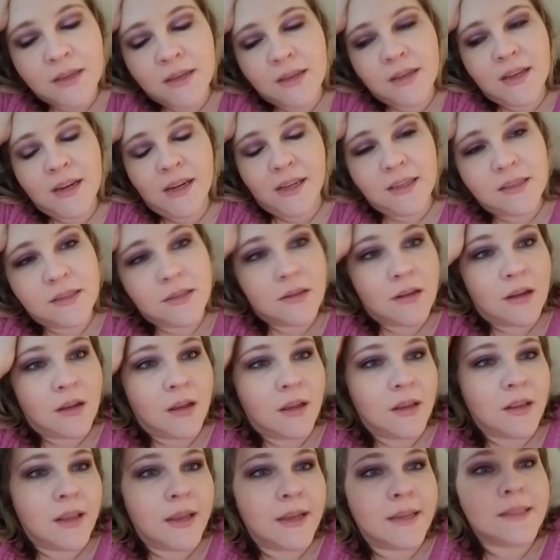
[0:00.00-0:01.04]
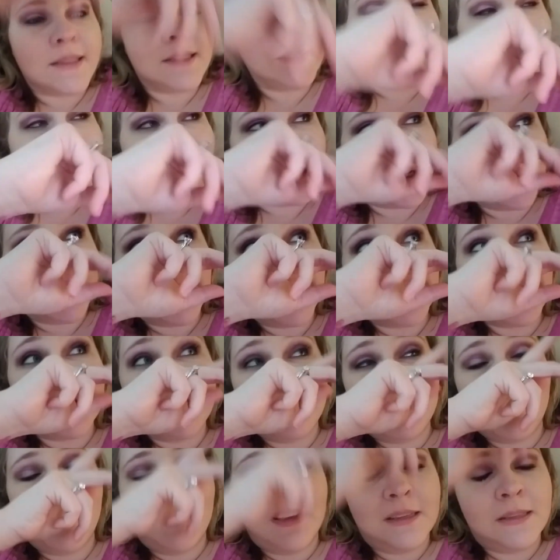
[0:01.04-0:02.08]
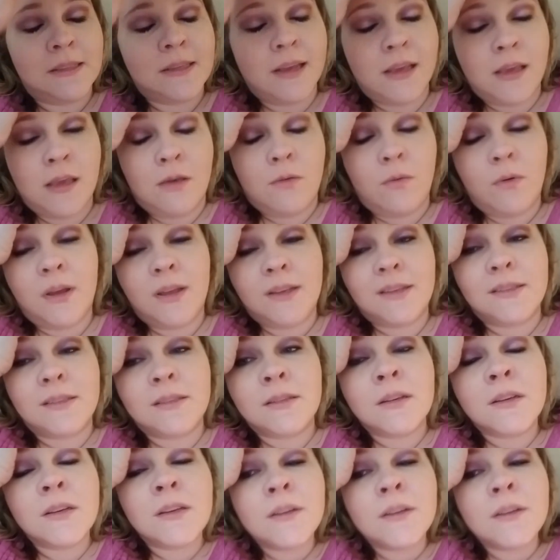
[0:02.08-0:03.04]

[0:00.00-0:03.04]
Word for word: and he's not like sneezing a bunch of mucus like he was